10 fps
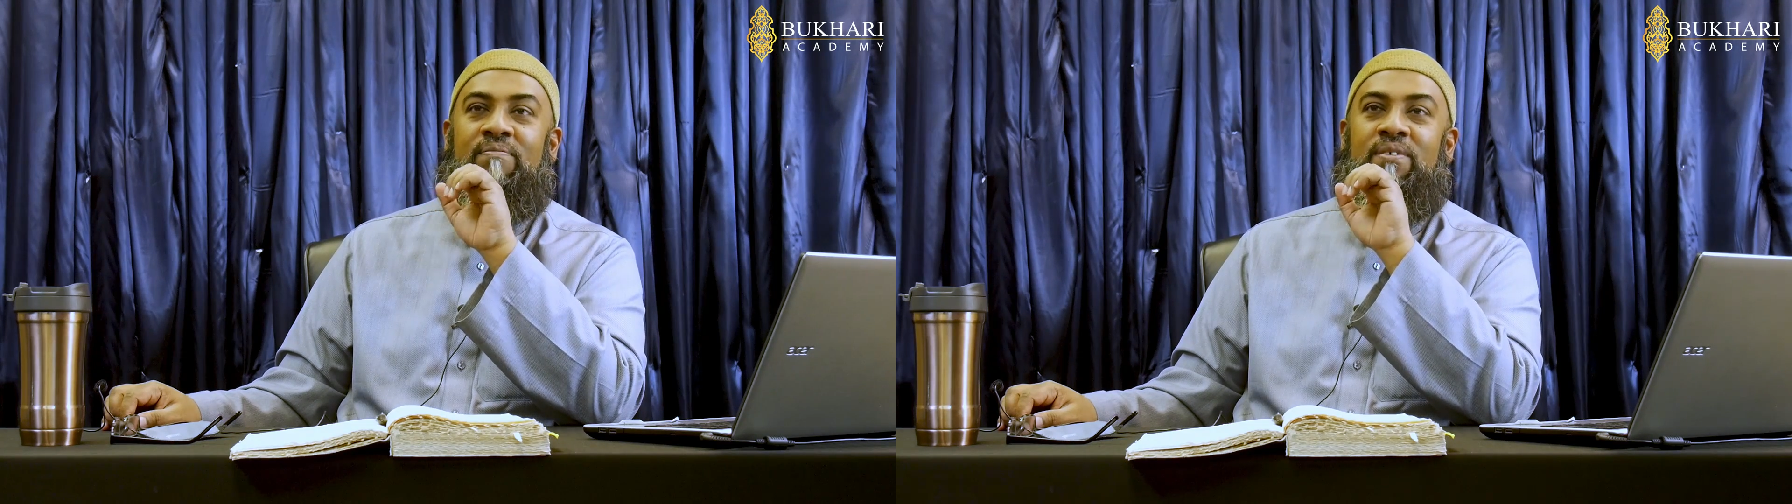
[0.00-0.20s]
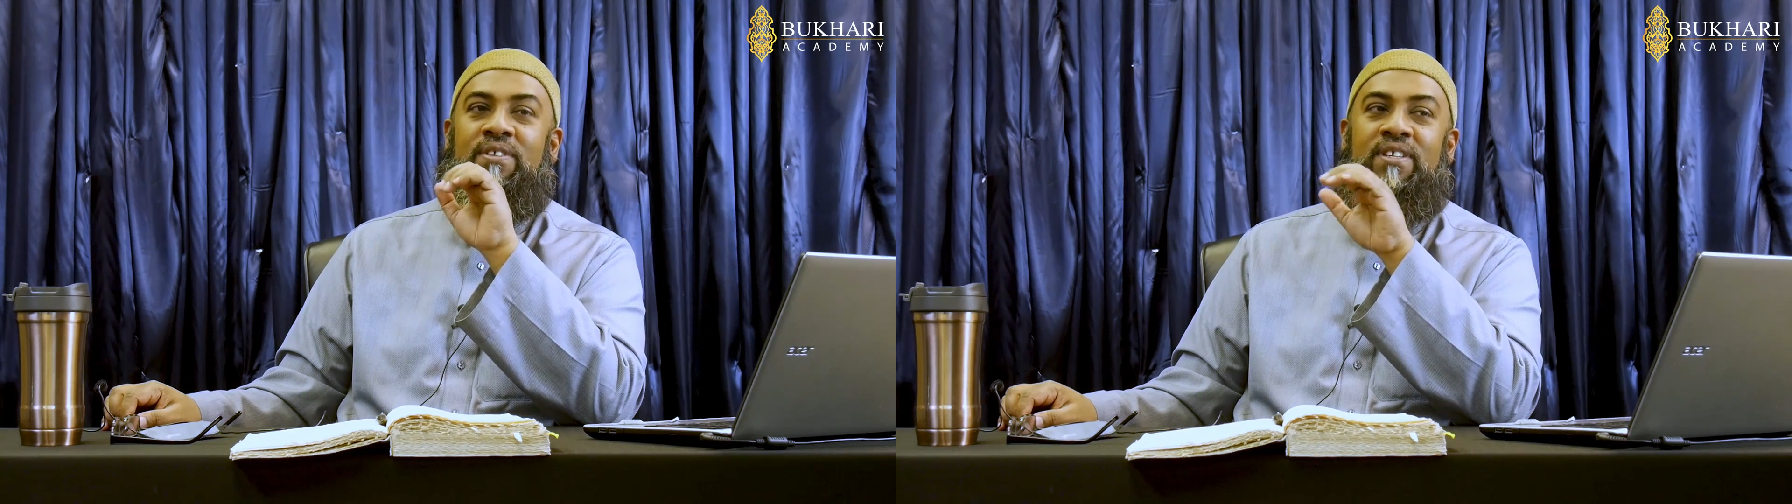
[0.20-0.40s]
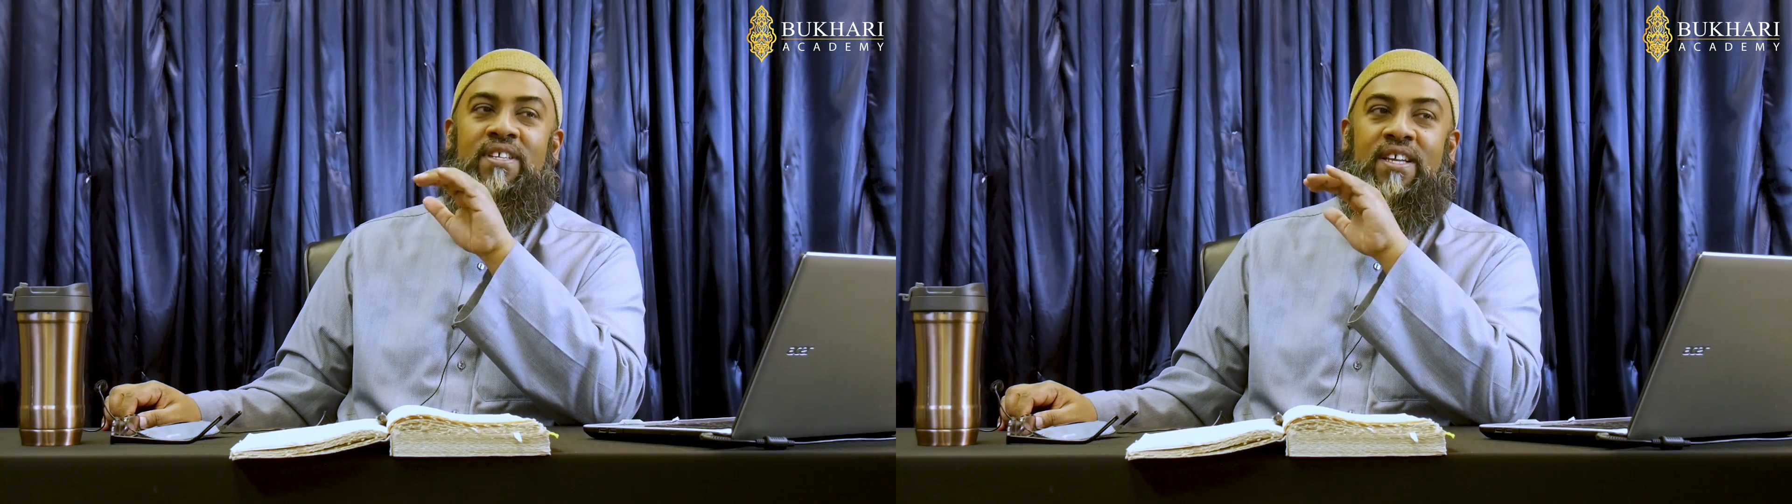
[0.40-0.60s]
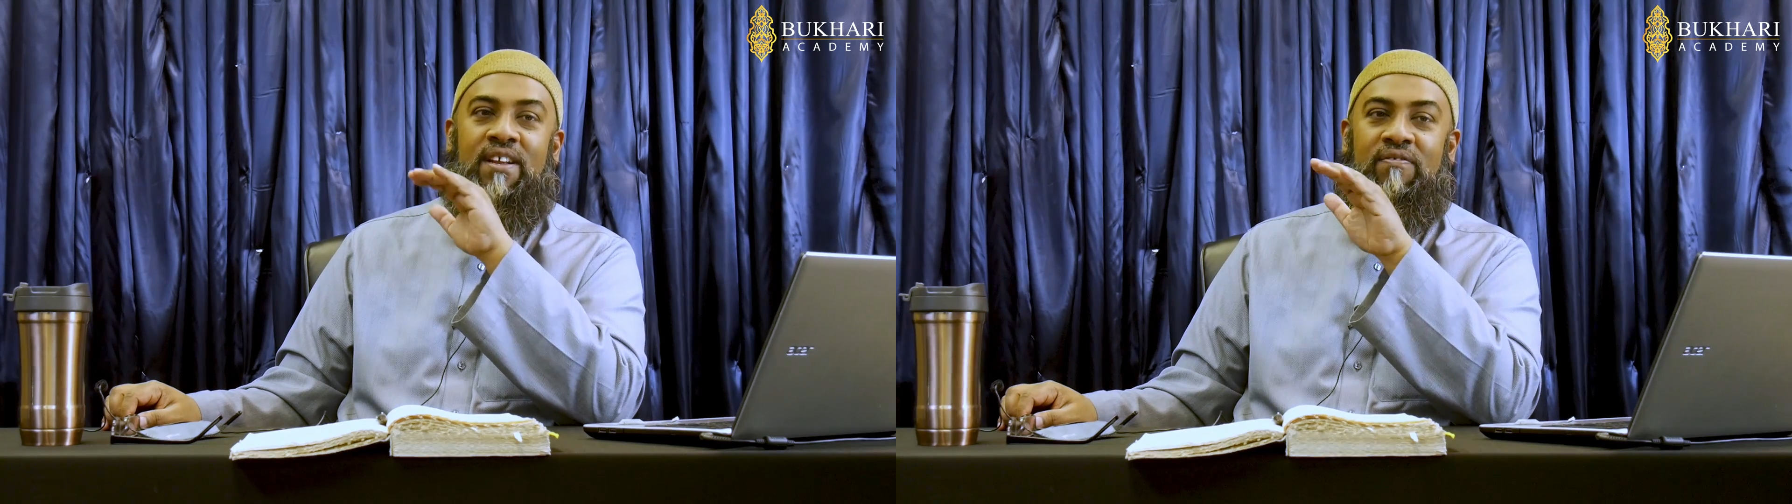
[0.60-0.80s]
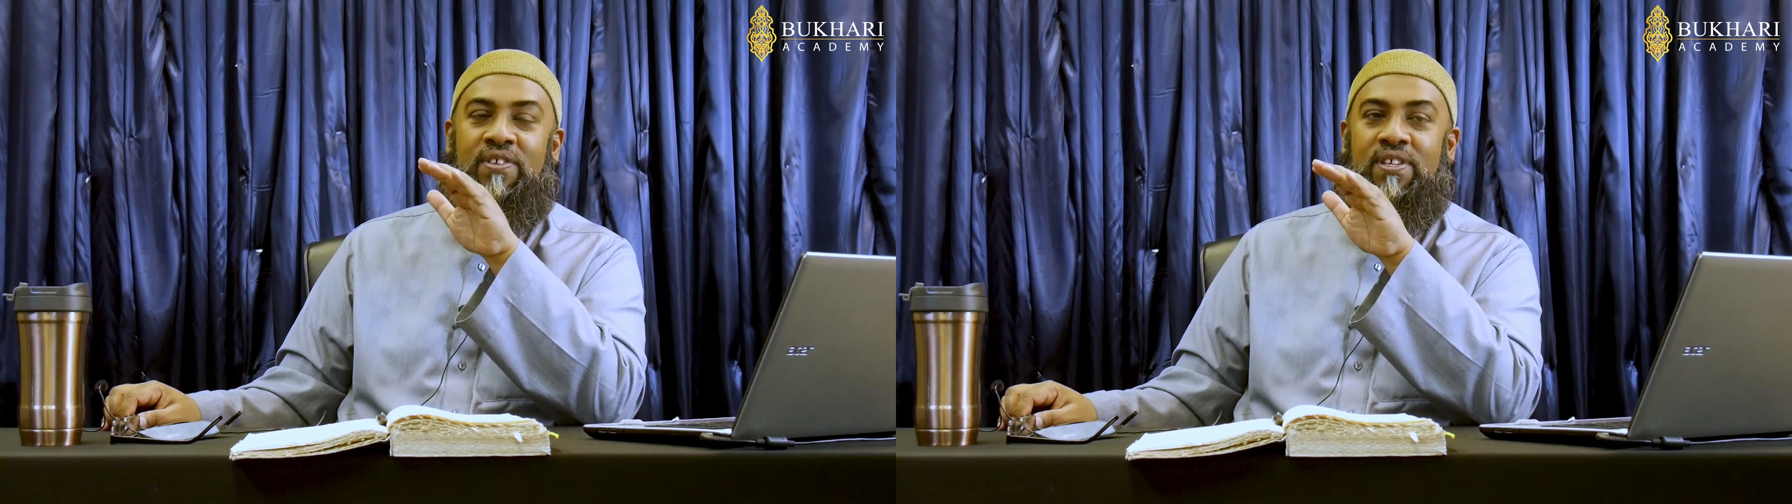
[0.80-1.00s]
about the
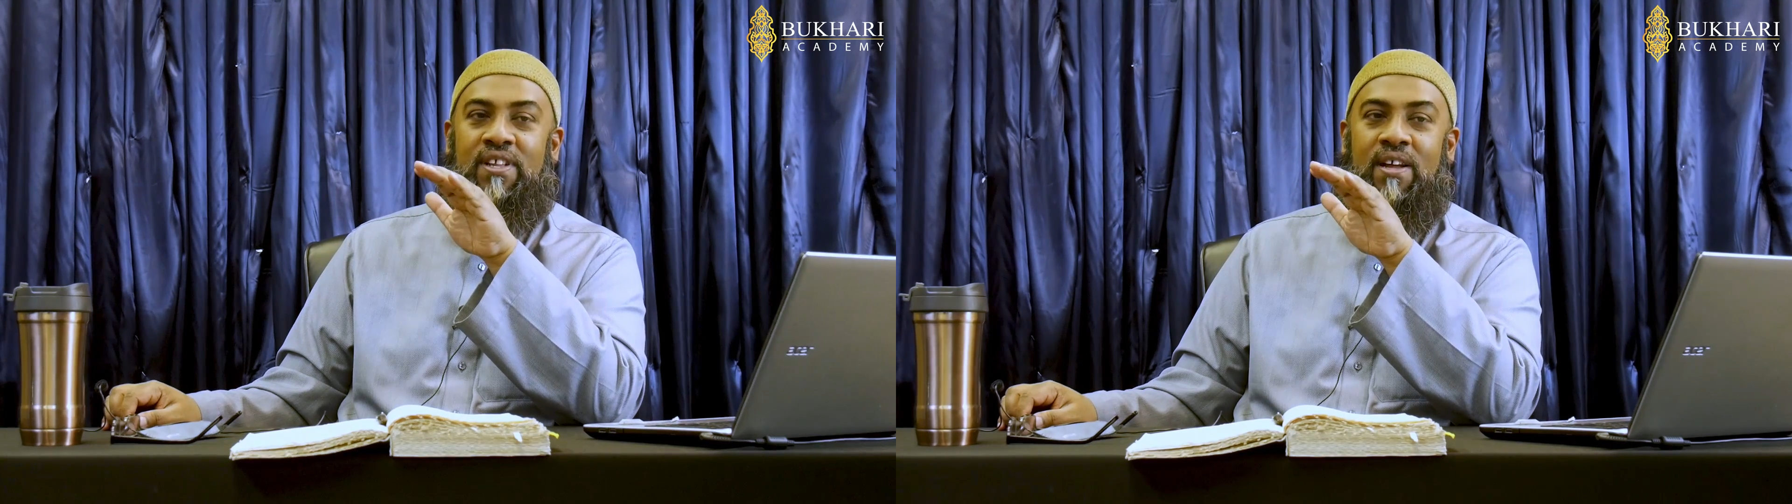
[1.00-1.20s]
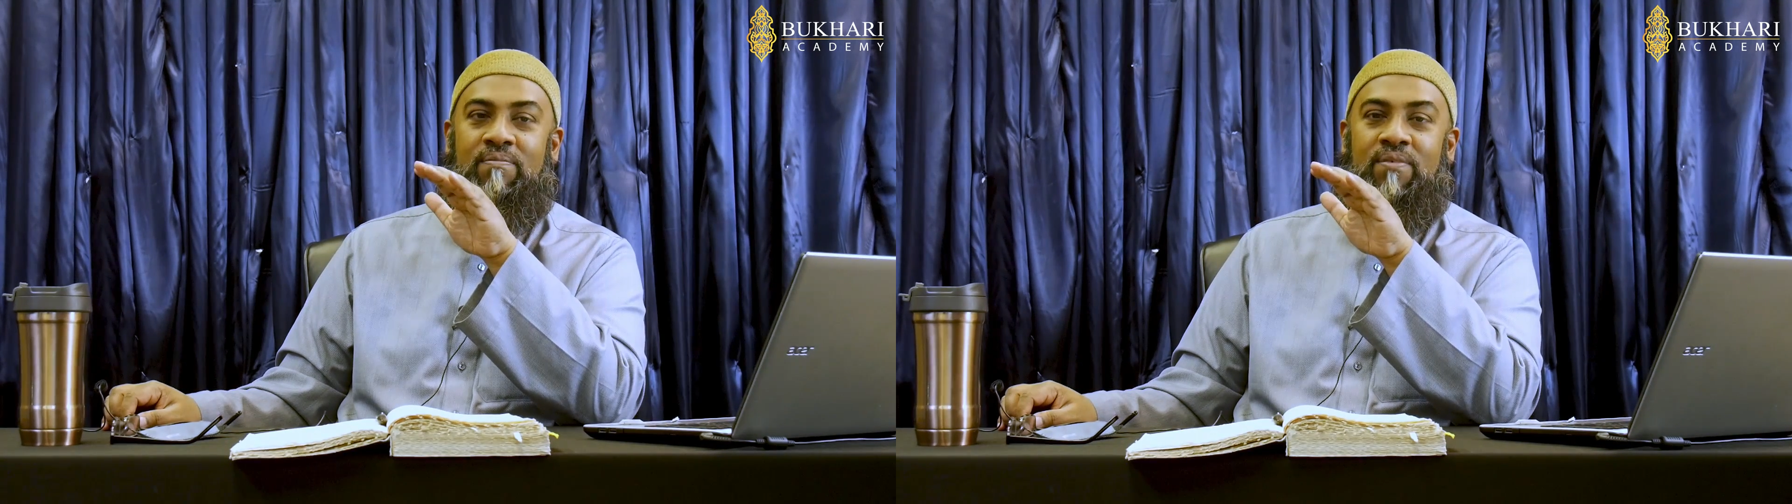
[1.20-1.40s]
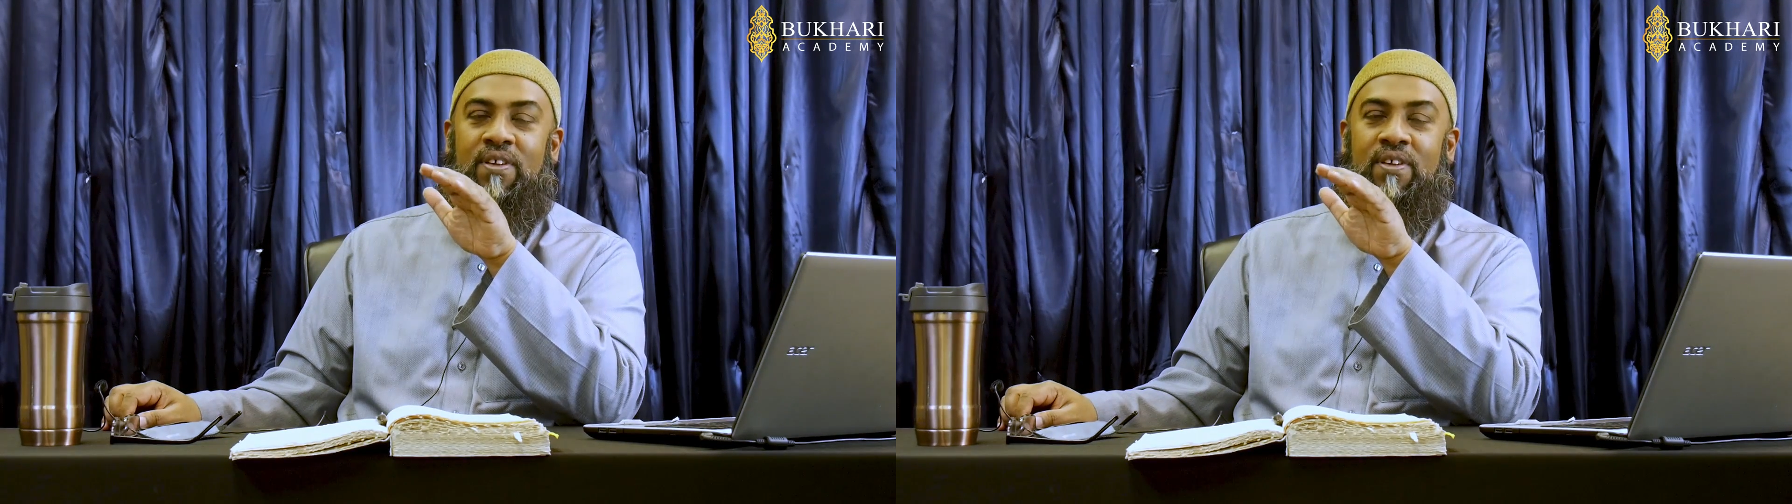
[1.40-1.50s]
deen of Islam,